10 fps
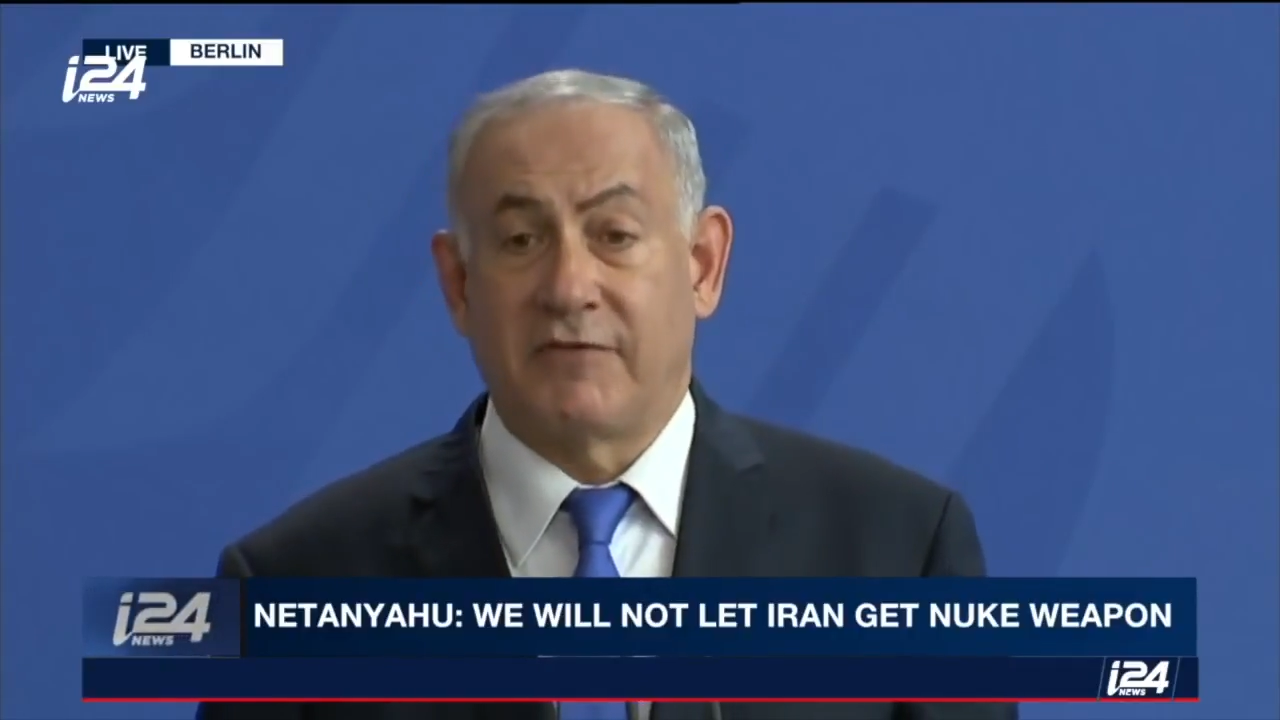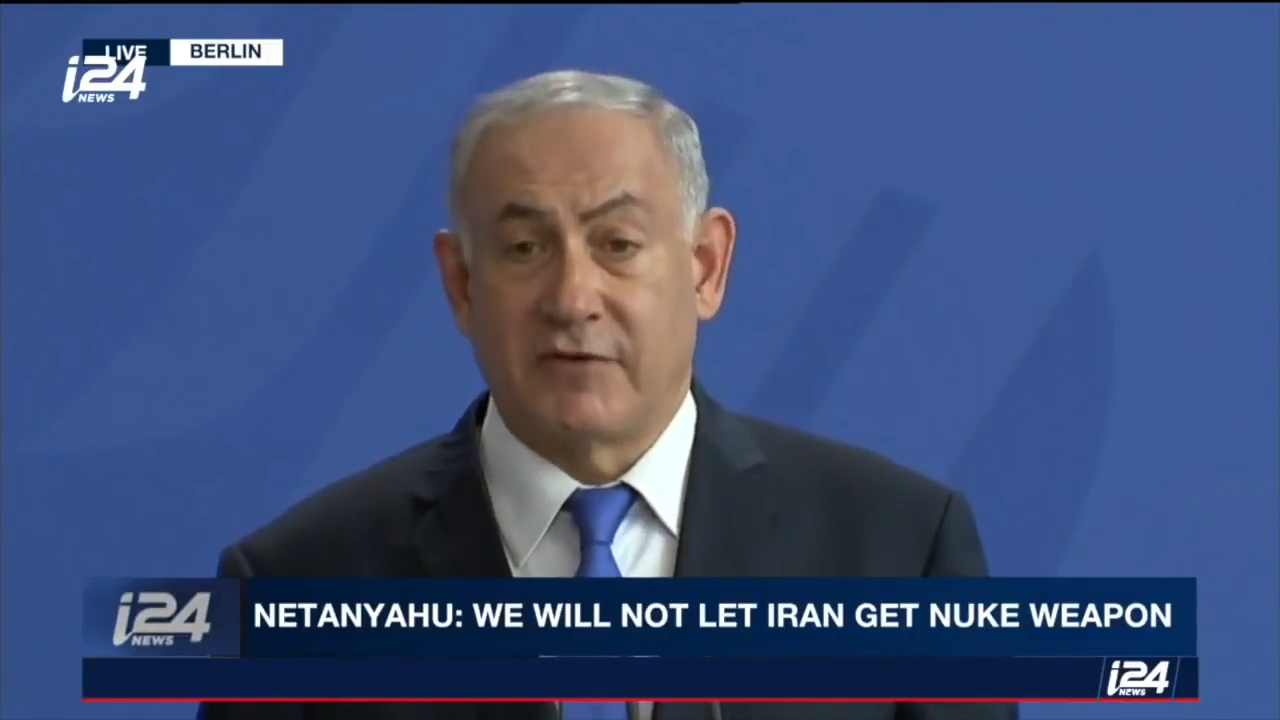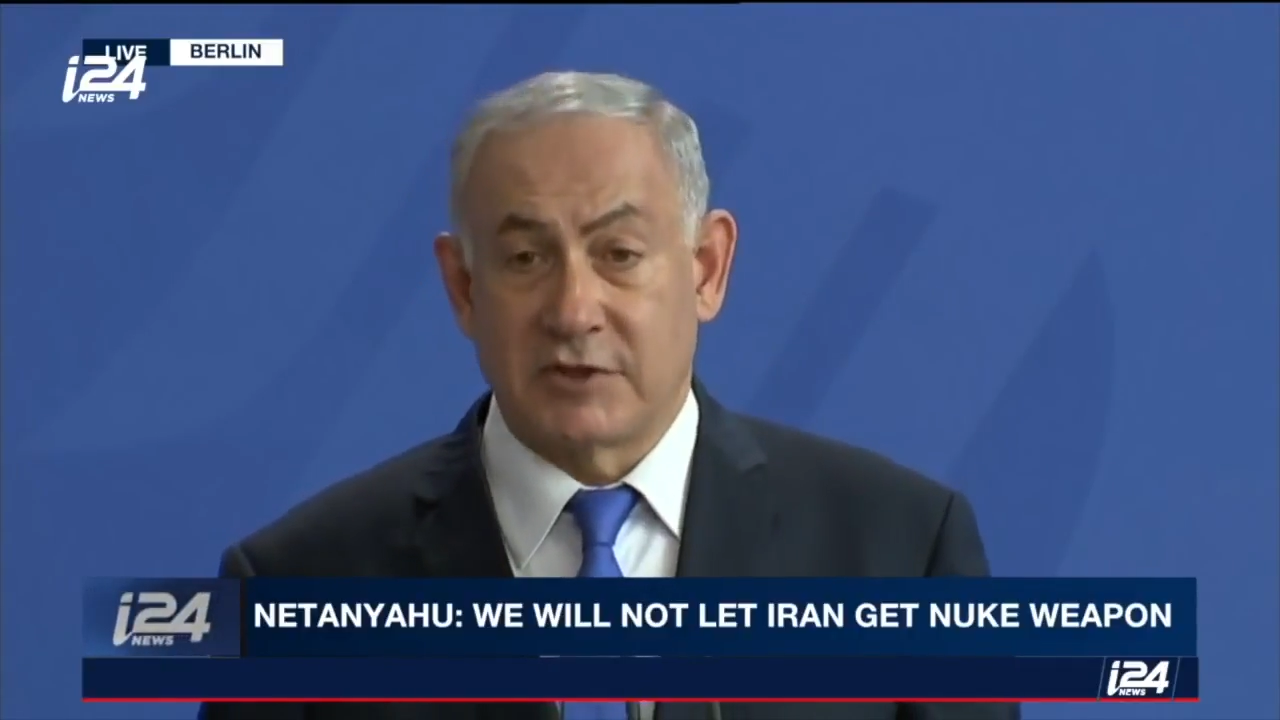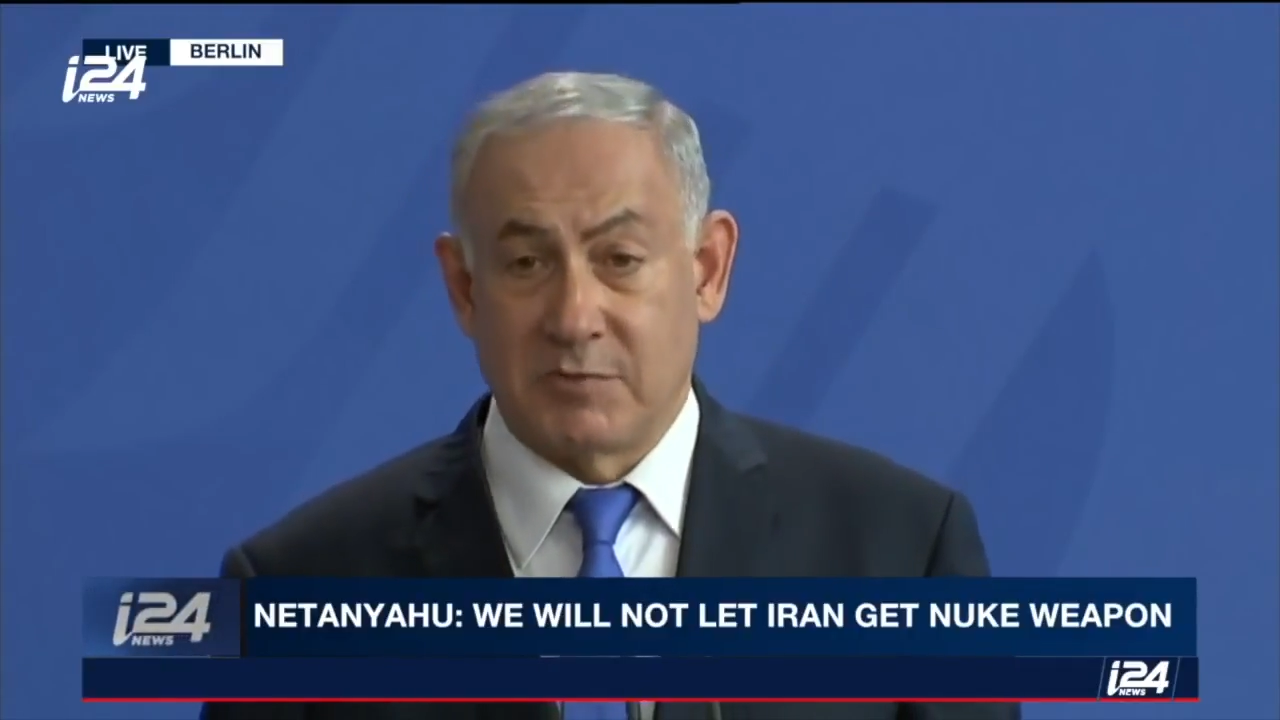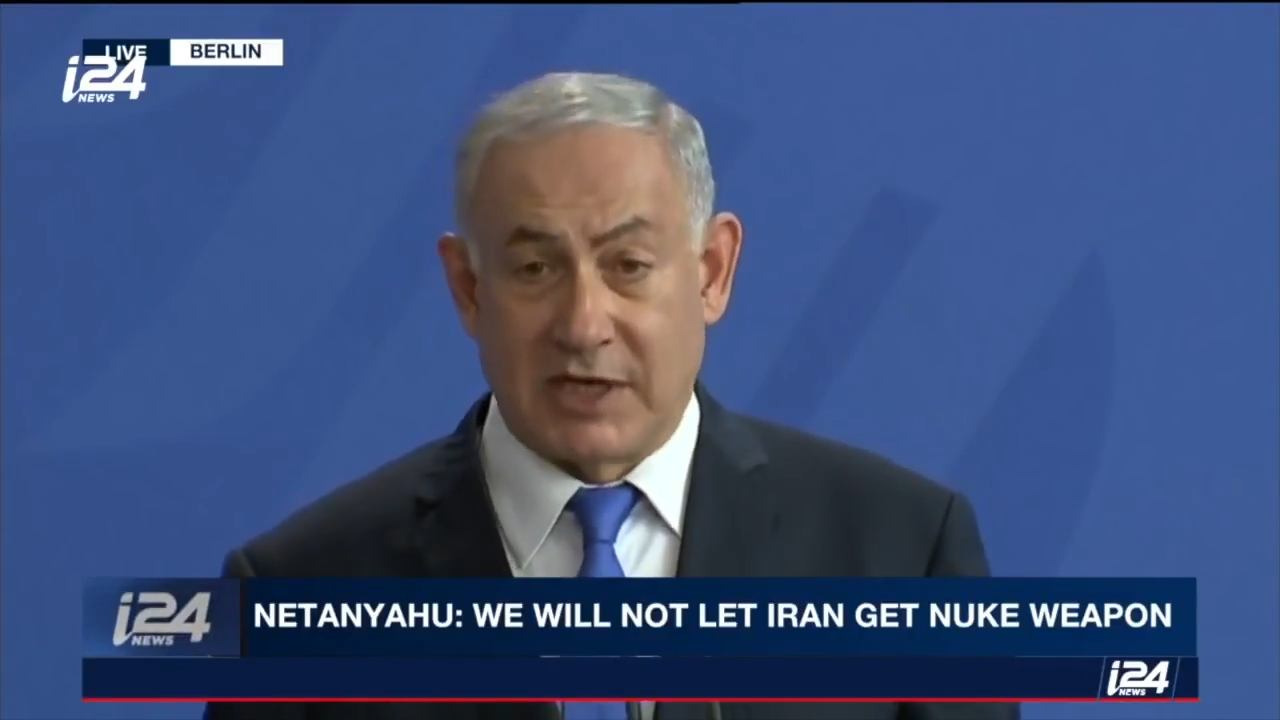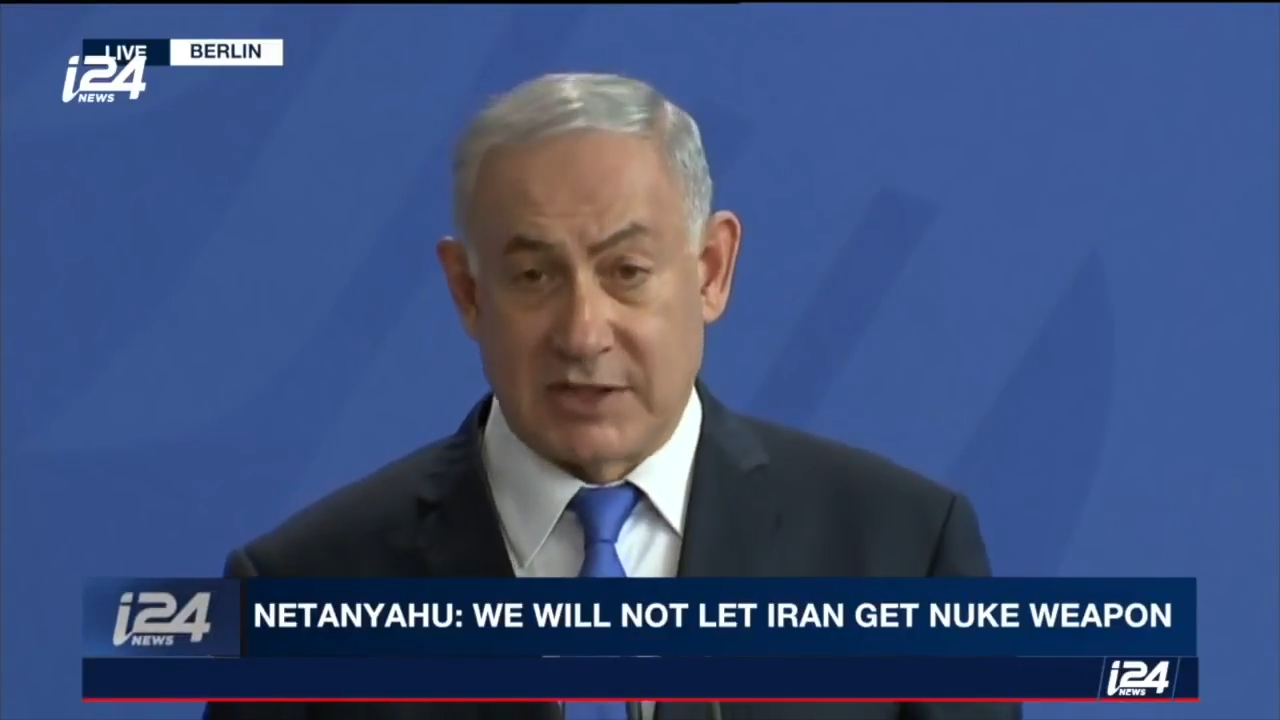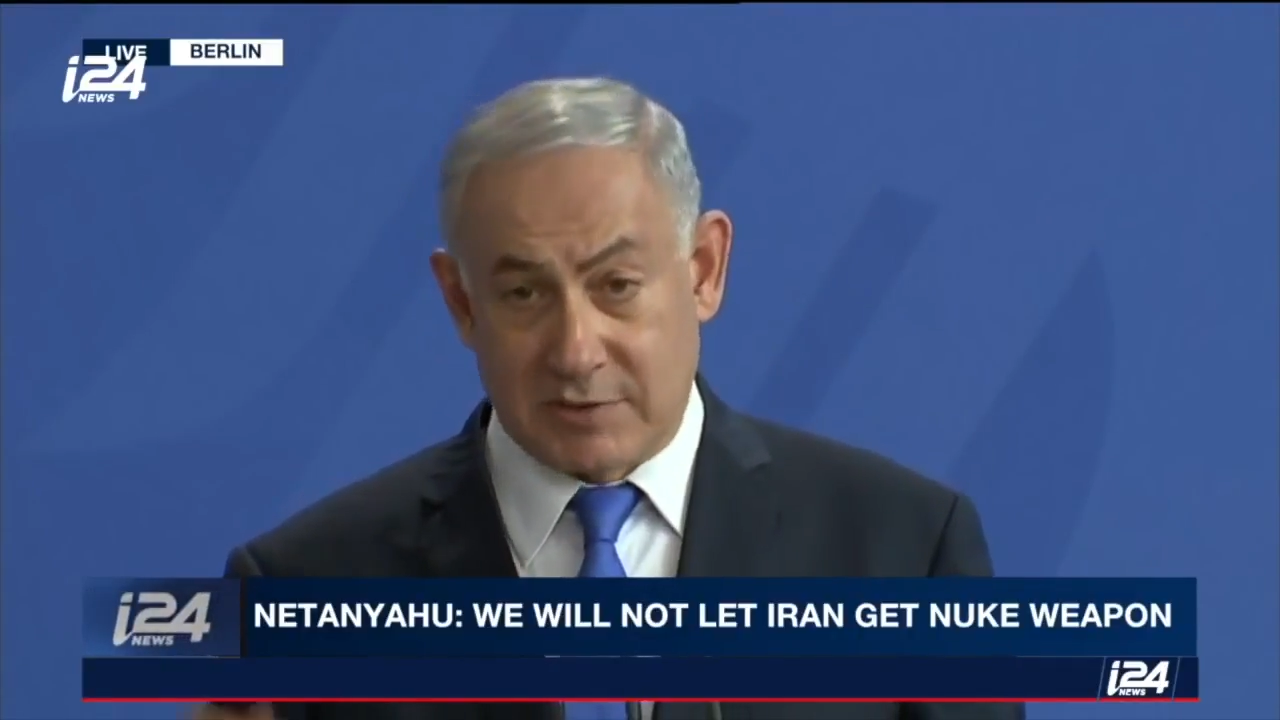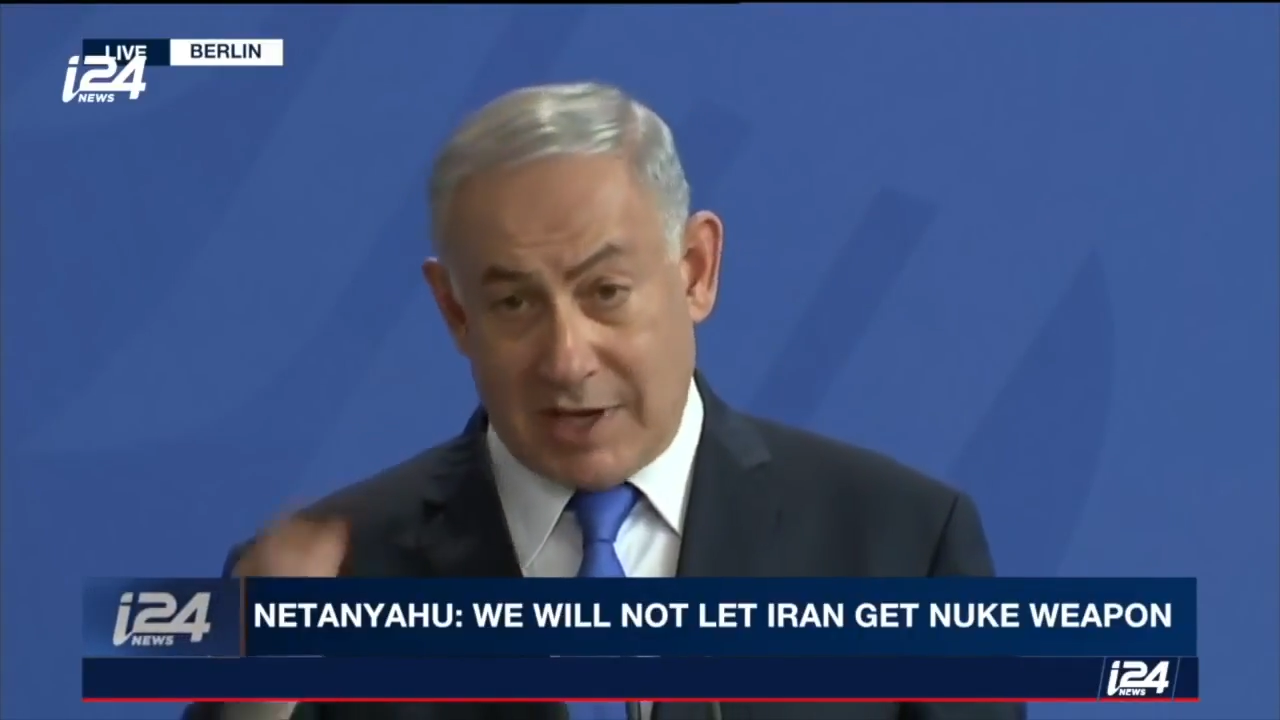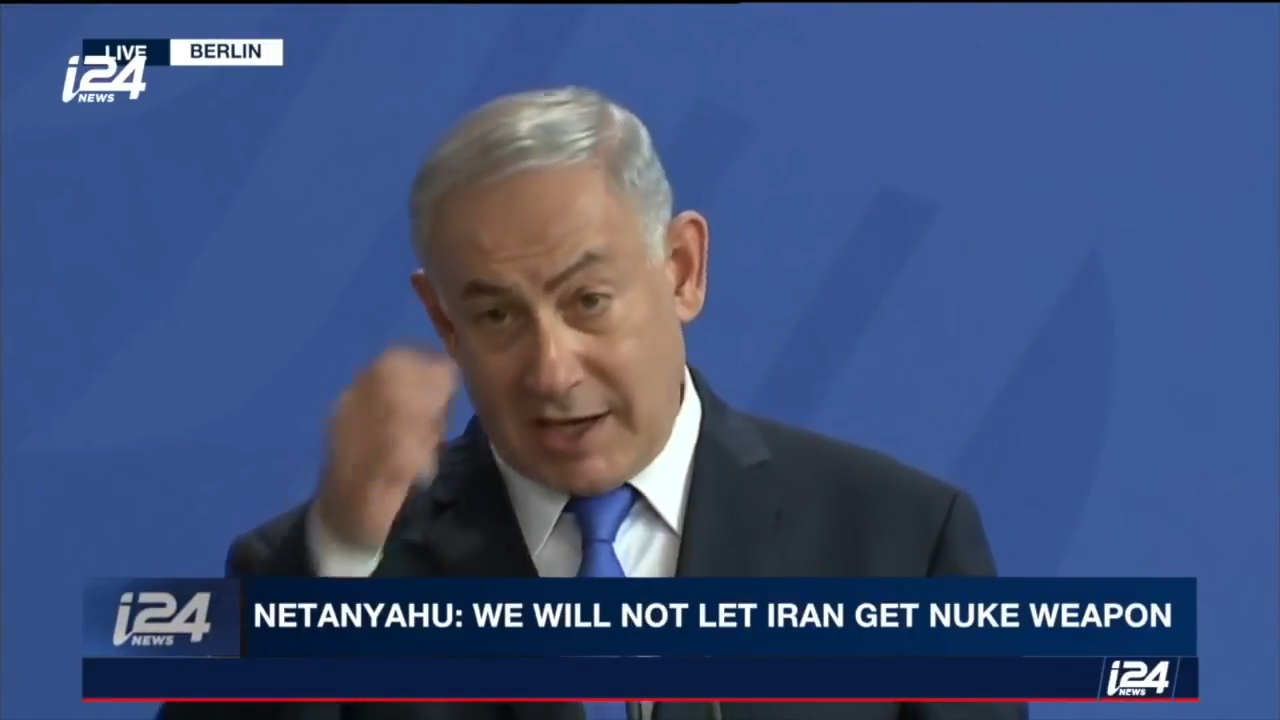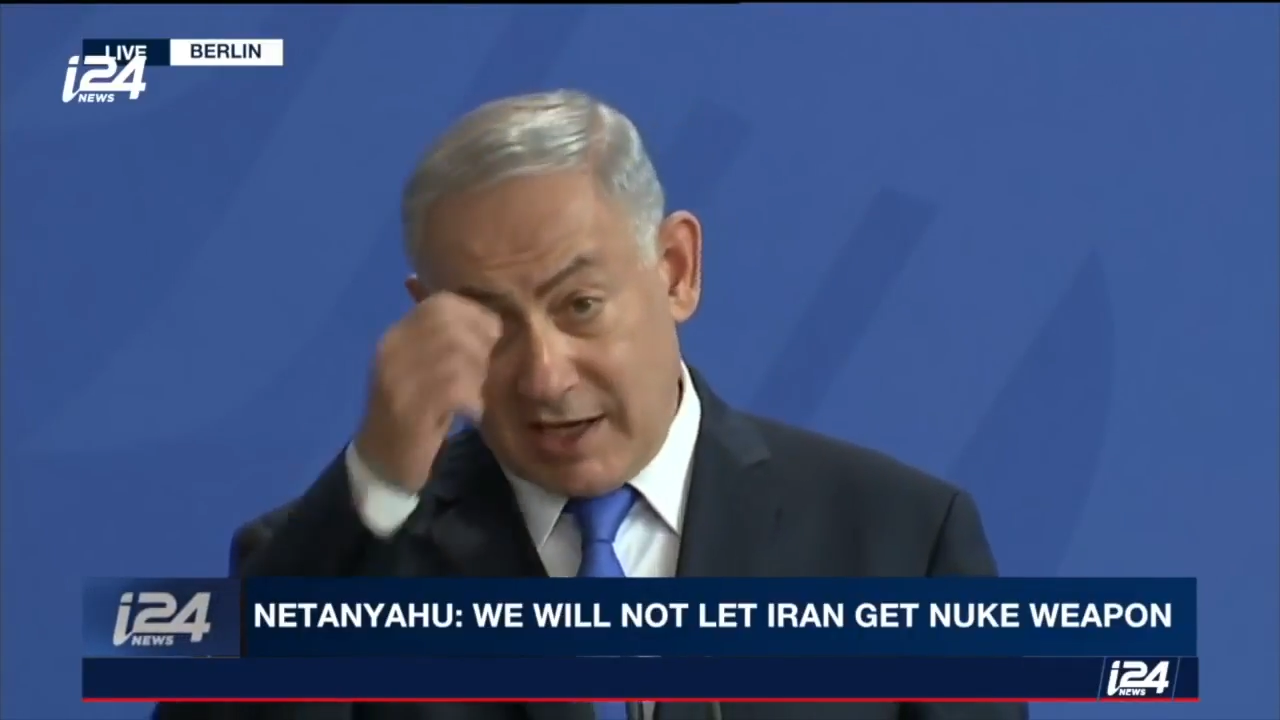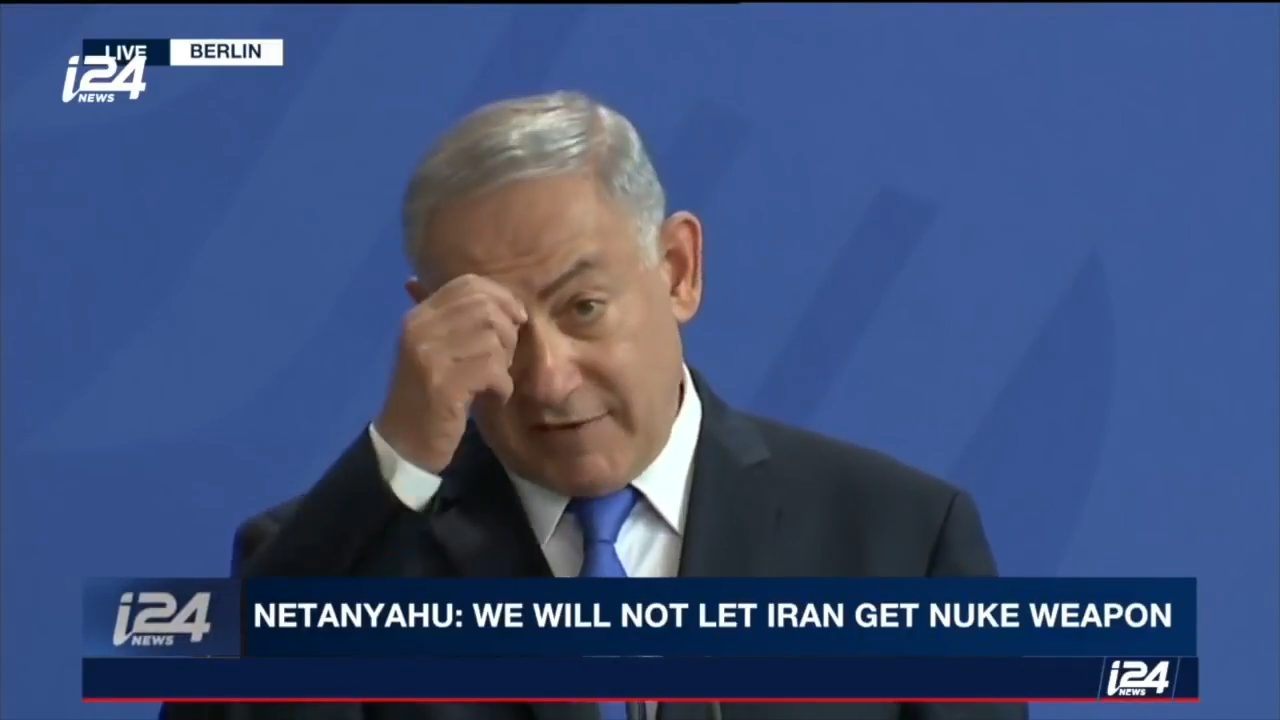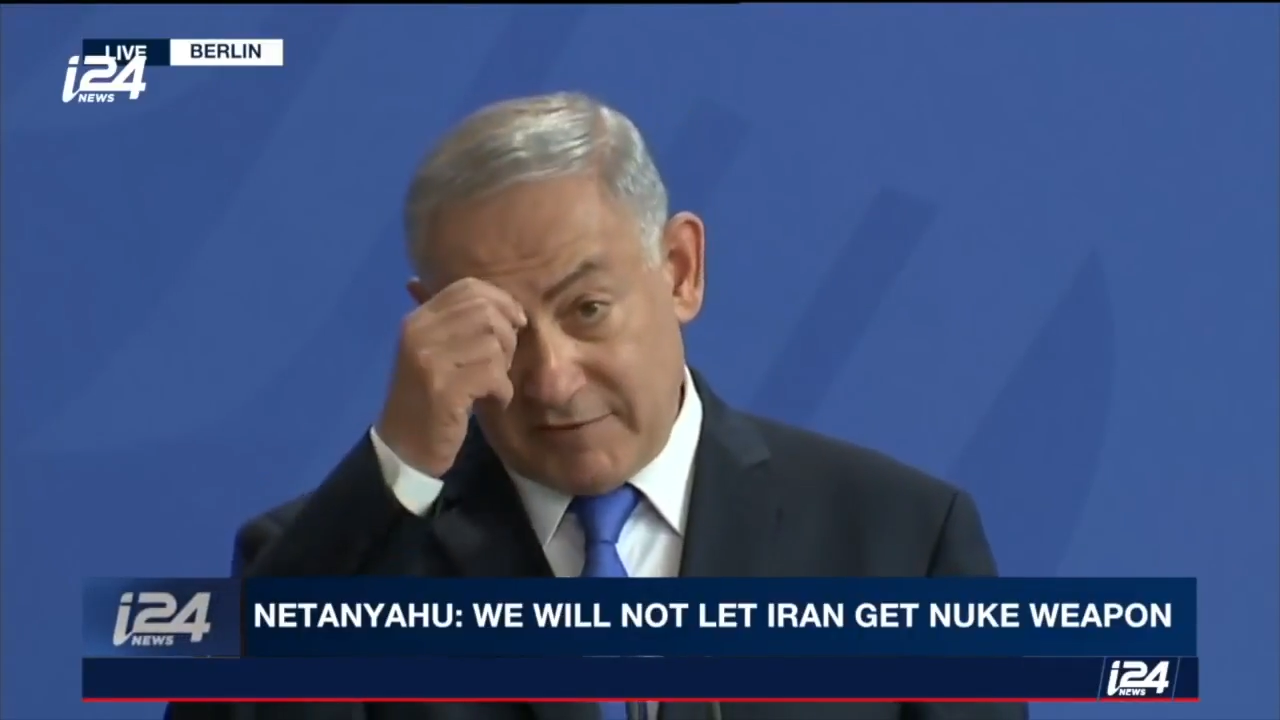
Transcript: offers by Israeli